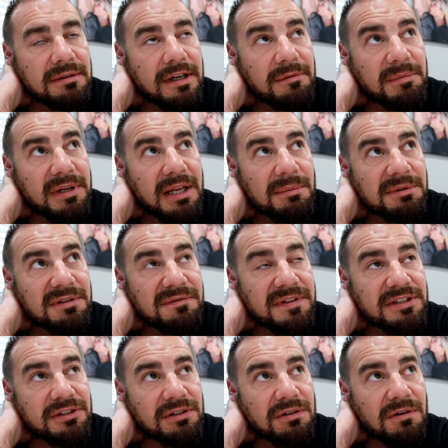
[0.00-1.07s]
we haven't been able to
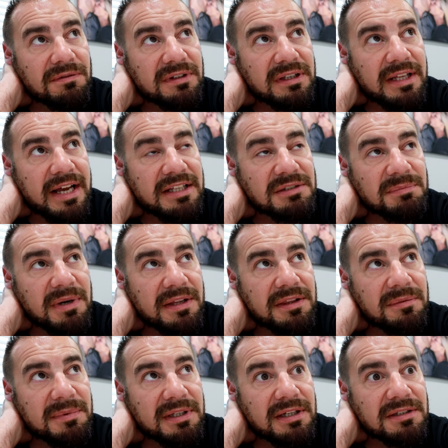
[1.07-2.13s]
visit her over the last
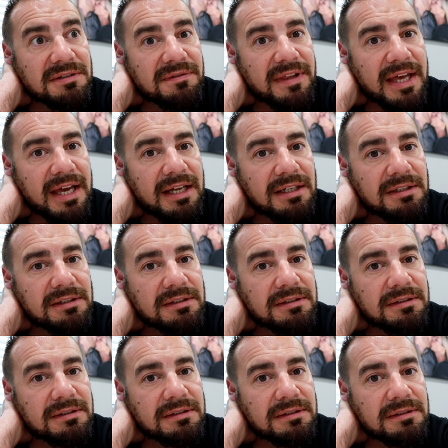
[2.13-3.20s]
month because of that.
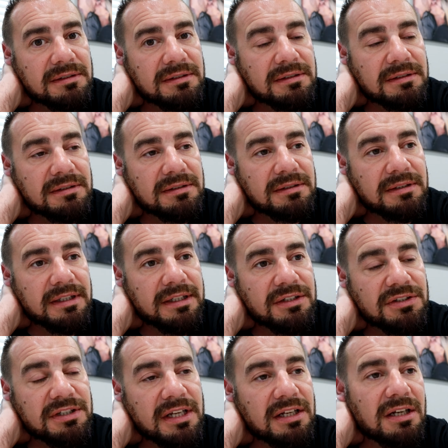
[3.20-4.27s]

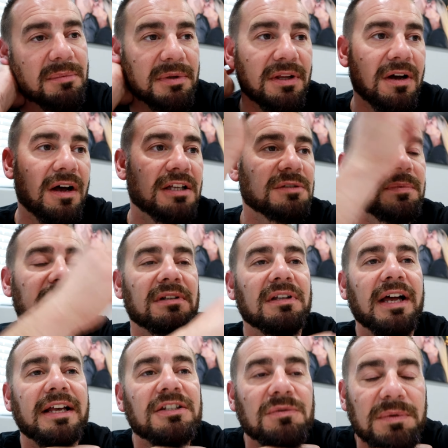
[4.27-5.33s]
And she ended up in the hospital
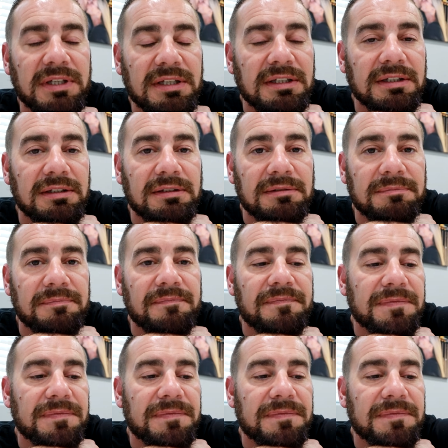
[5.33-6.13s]
last week, and